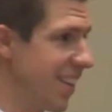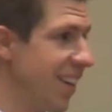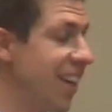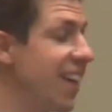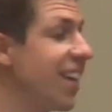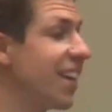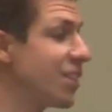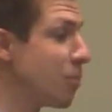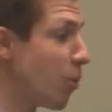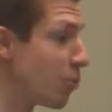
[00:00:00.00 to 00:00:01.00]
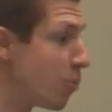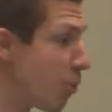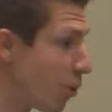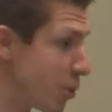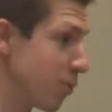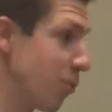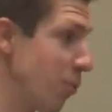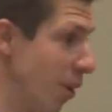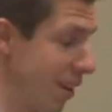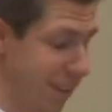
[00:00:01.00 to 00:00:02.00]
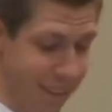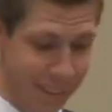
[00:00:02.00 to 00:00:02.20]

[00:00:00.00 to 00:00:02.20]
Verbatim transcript: He is the most merciful one.